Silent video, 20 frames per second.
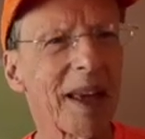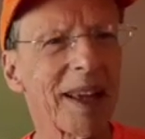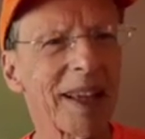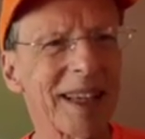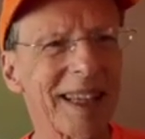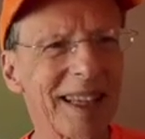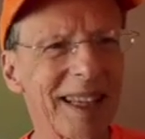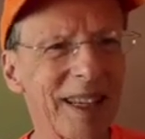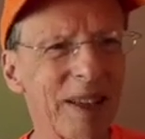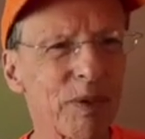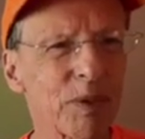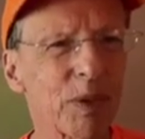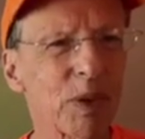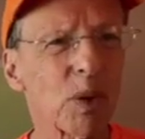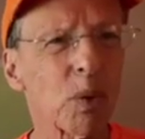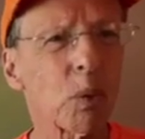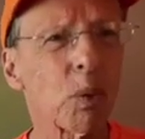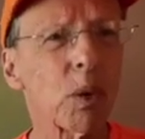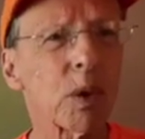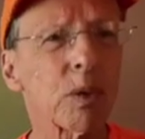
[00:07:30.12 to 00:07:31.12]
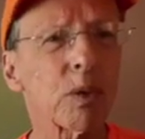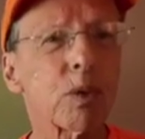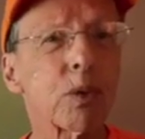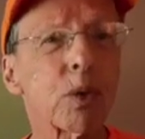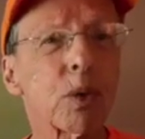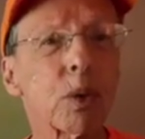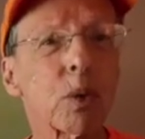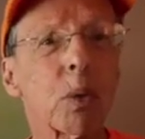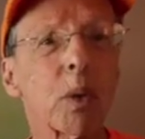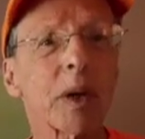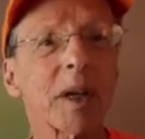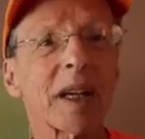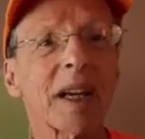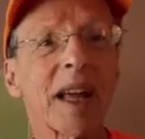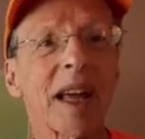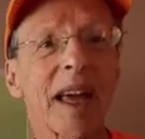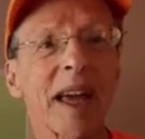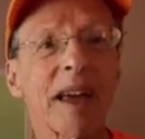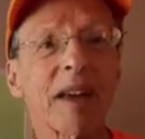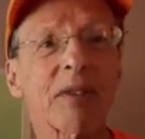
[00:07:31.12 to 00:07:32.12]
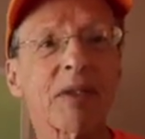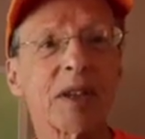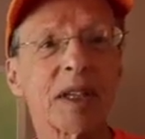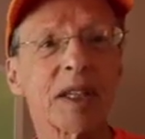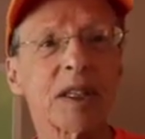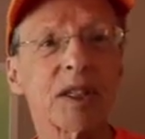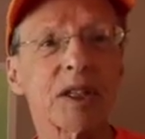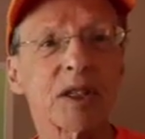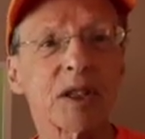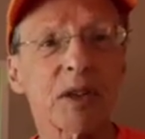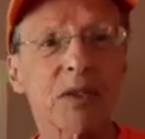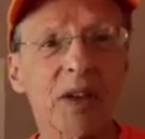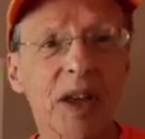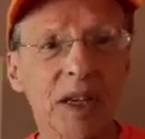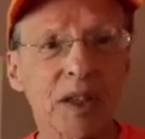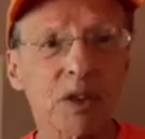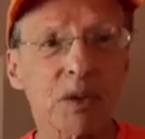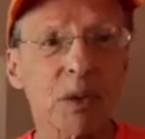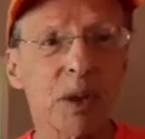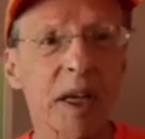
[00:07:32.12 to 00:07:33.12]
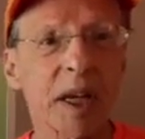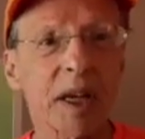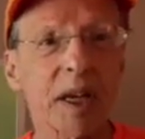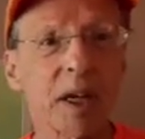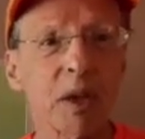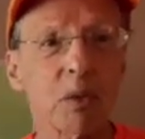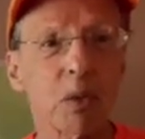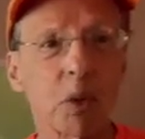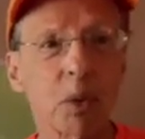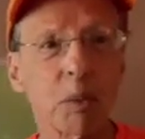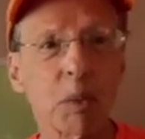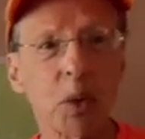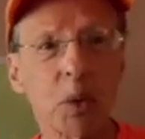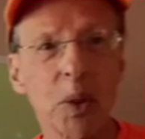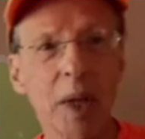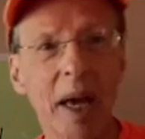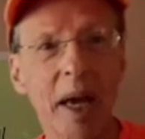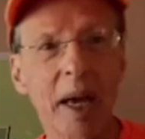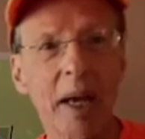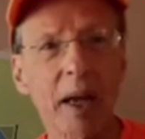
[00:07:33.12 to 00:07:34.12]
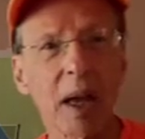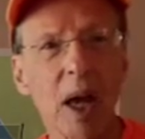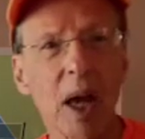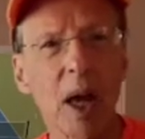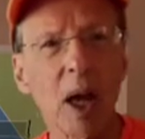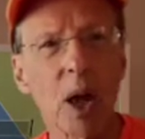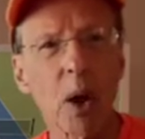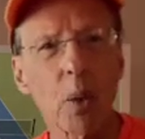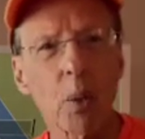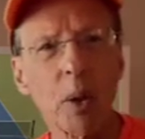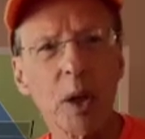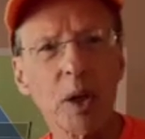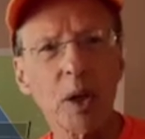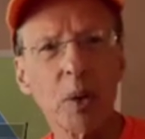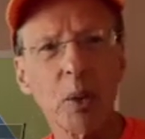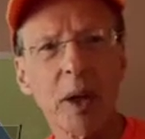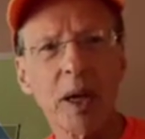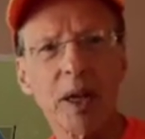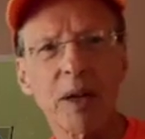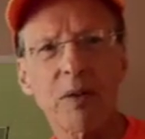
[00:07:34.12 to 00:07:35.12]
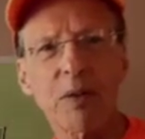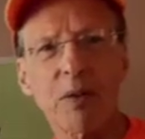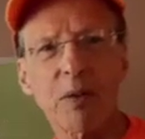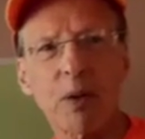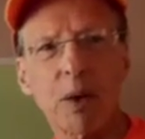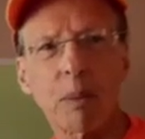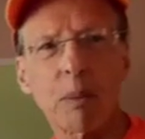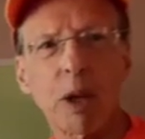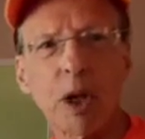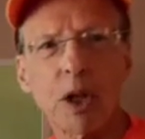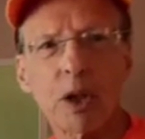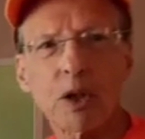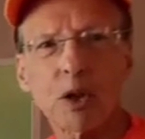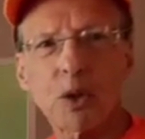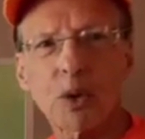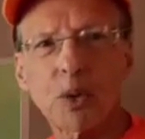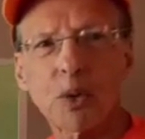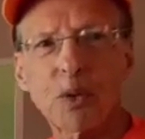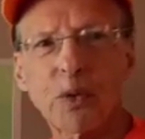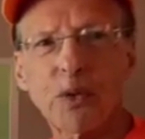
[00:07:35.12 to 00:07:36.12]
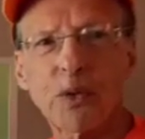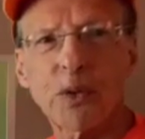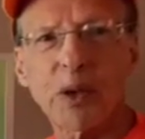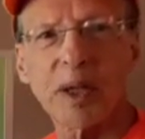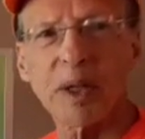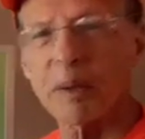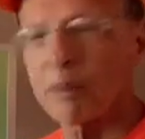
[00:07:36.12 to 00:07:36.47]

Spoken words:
Even the 1 foot 1.5 inches of extra hitting room you get when you hit from 2 feet